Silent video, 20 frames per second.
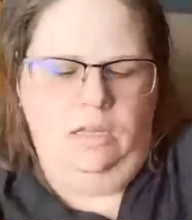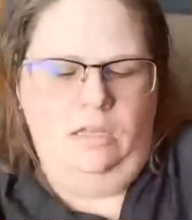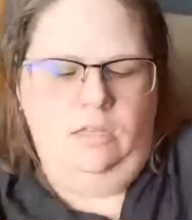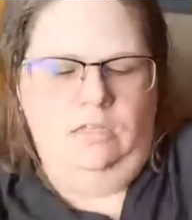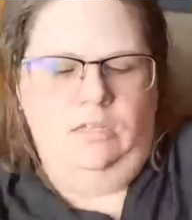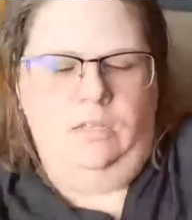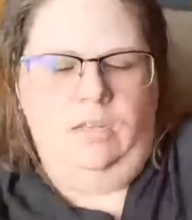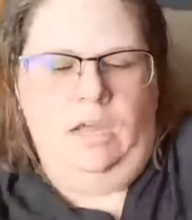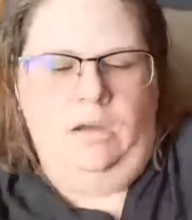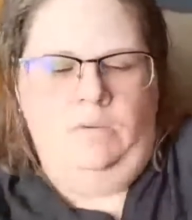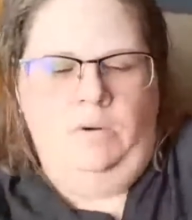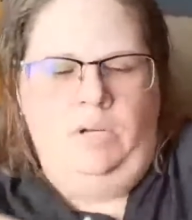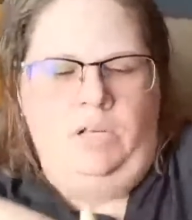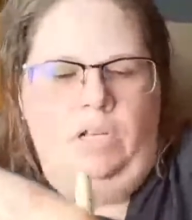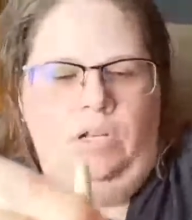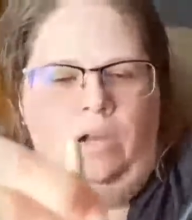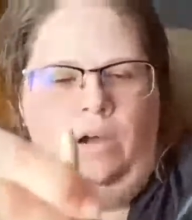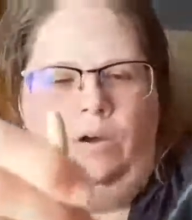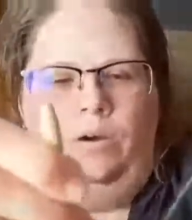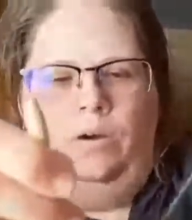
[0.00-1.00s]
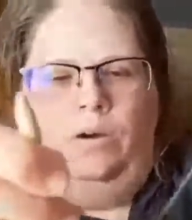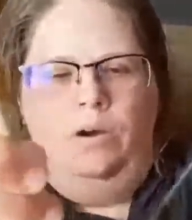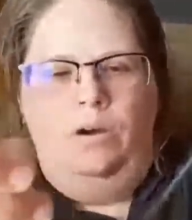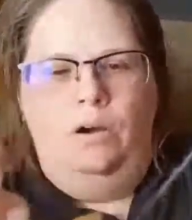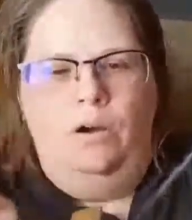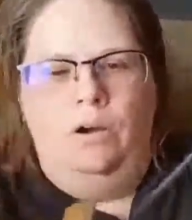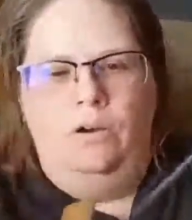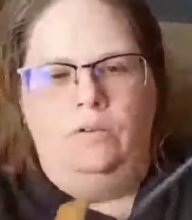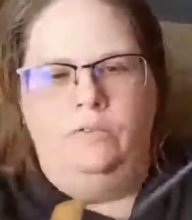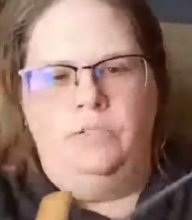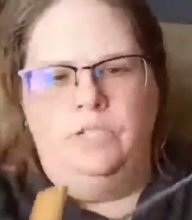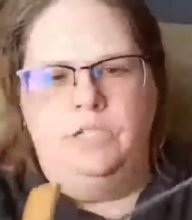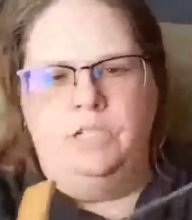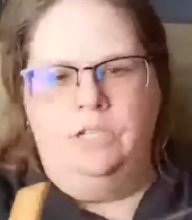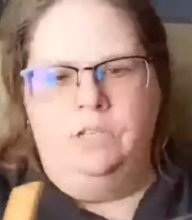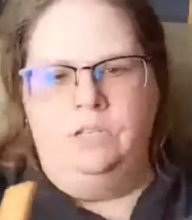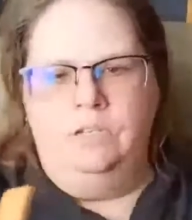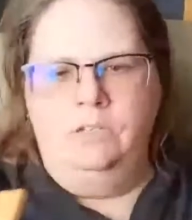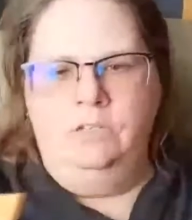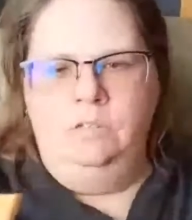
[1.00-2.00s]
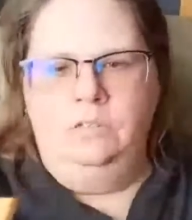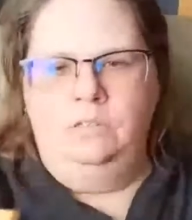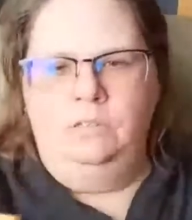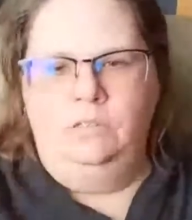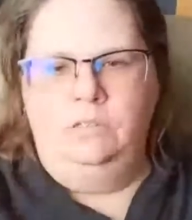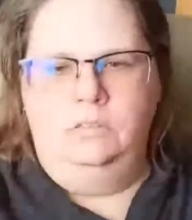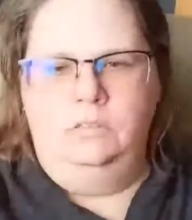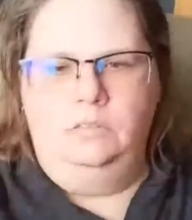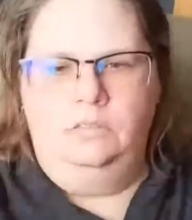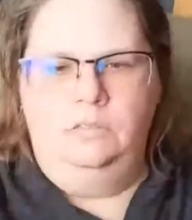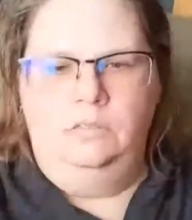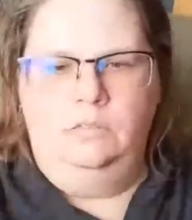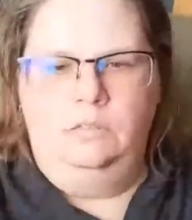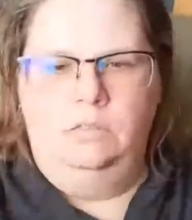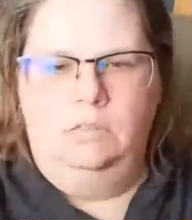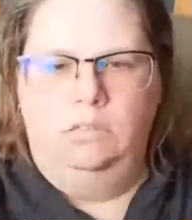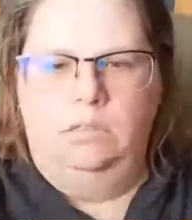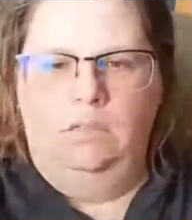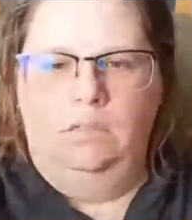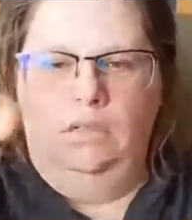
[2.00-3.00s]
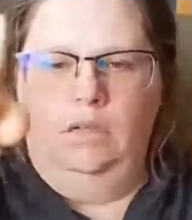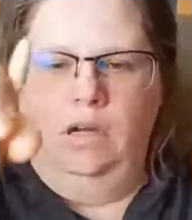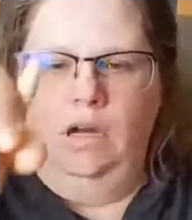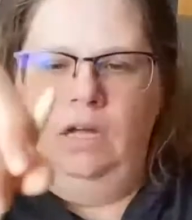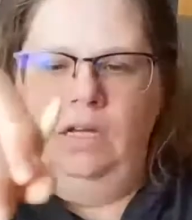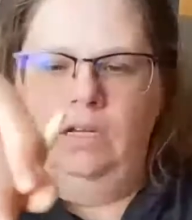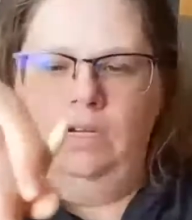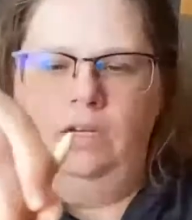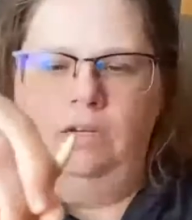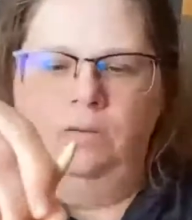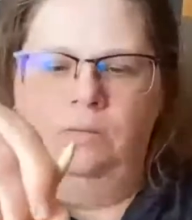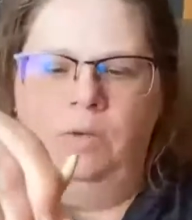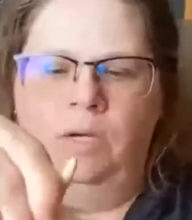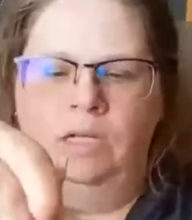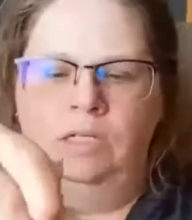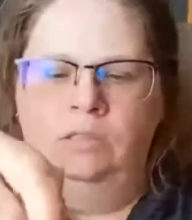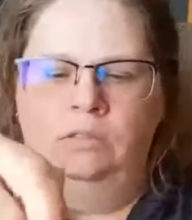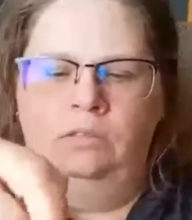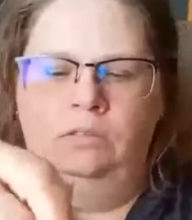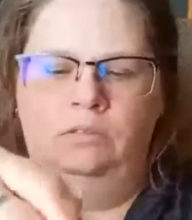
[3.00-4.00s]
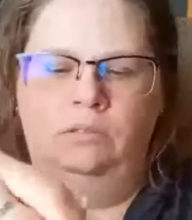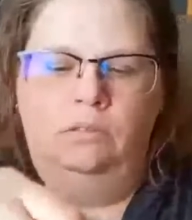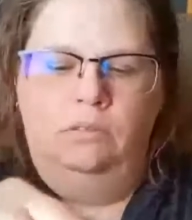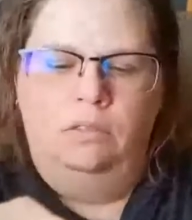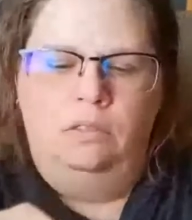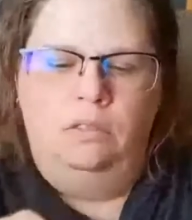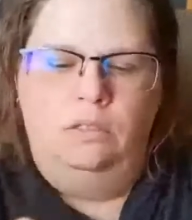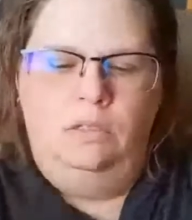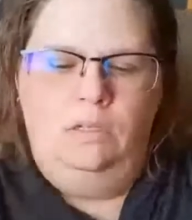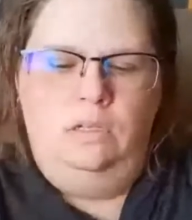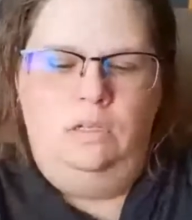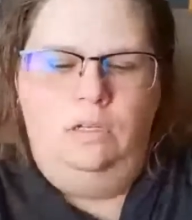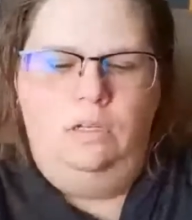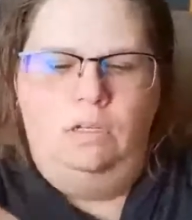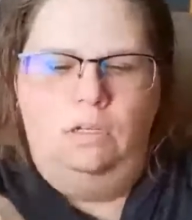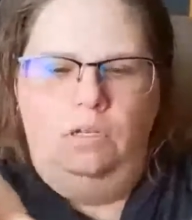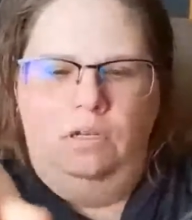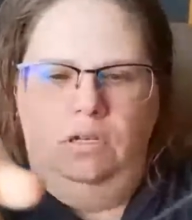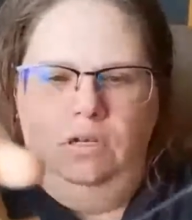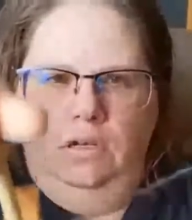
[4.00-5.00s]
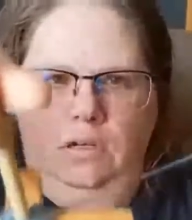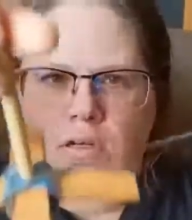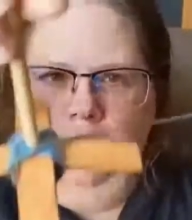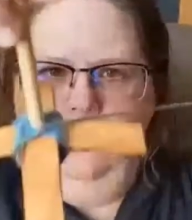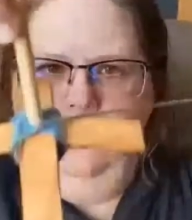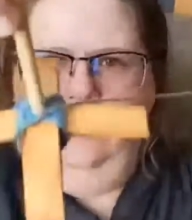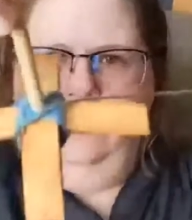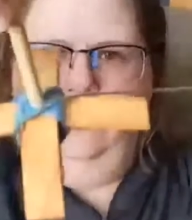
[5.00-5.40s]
So now we're going to go over 2, under 1, over